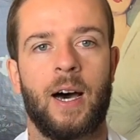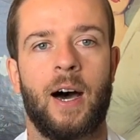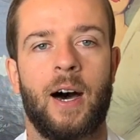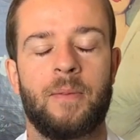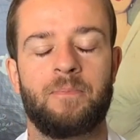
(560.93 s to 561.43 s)

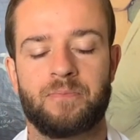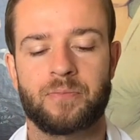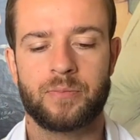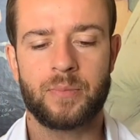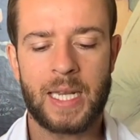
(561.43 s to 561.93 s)

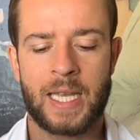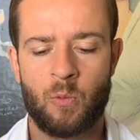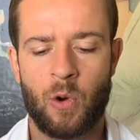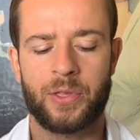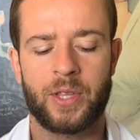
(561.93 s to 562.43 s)

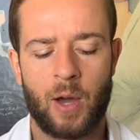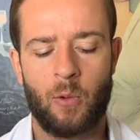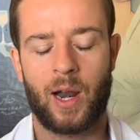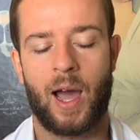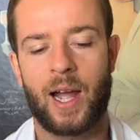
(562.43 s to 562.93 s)
And one thing I
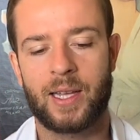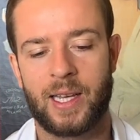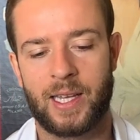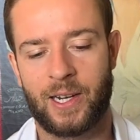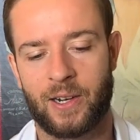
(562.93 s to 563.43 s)
want to
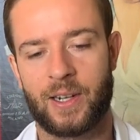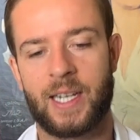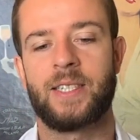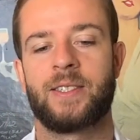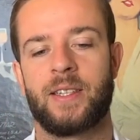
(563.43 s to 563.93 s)
highlight here
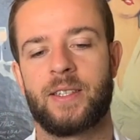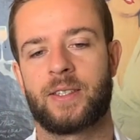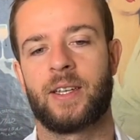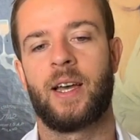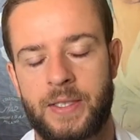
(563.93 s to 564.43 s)
is
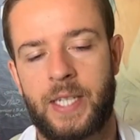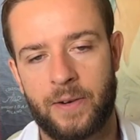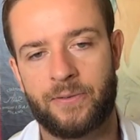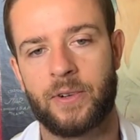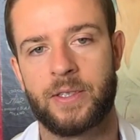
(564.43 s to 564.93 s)
this
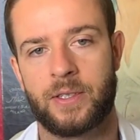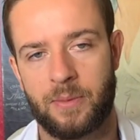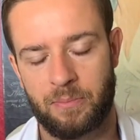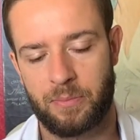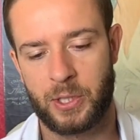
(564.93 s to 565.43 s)

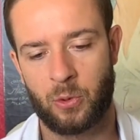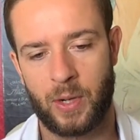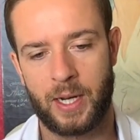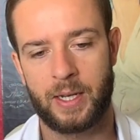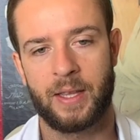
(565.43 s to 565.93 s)
difference
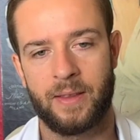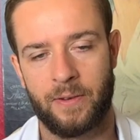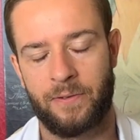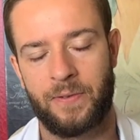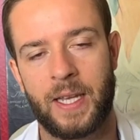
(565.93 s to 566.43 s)
between
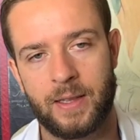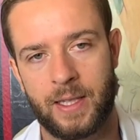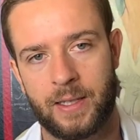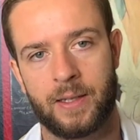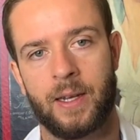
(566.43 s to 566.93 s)
the
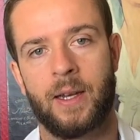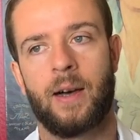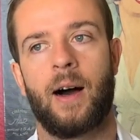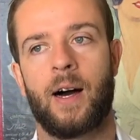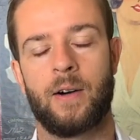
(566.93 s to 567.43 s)
feeling
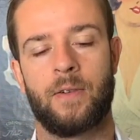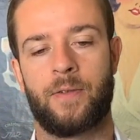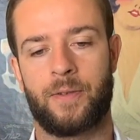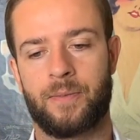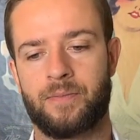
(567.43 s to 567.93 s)

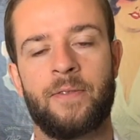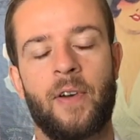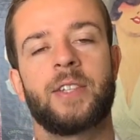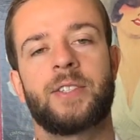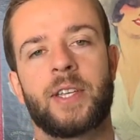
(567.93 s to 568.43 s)
of
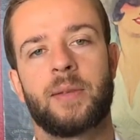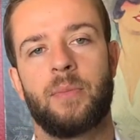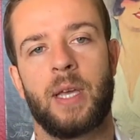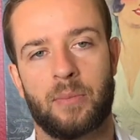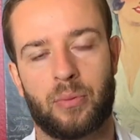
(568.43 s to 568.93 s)
investing
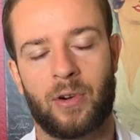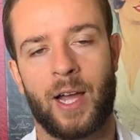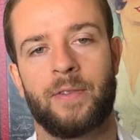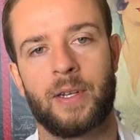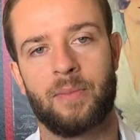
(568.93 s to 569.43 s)
in
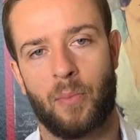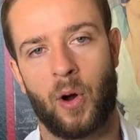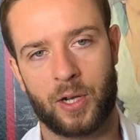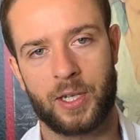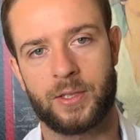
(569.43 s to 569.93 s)
private
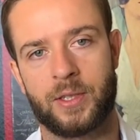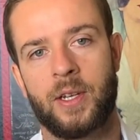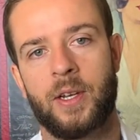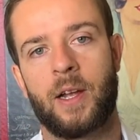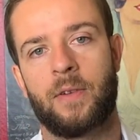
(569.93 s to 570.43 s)
markets
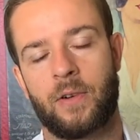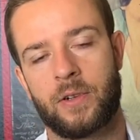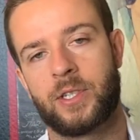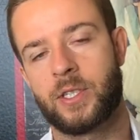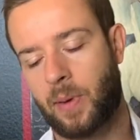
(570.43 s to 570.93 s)

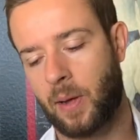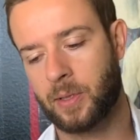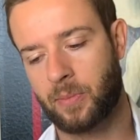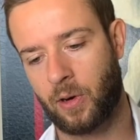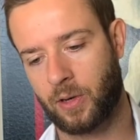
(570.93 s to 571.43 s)
versus
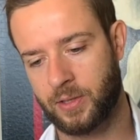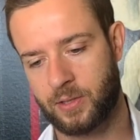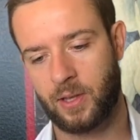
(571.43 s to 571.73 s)
public markets.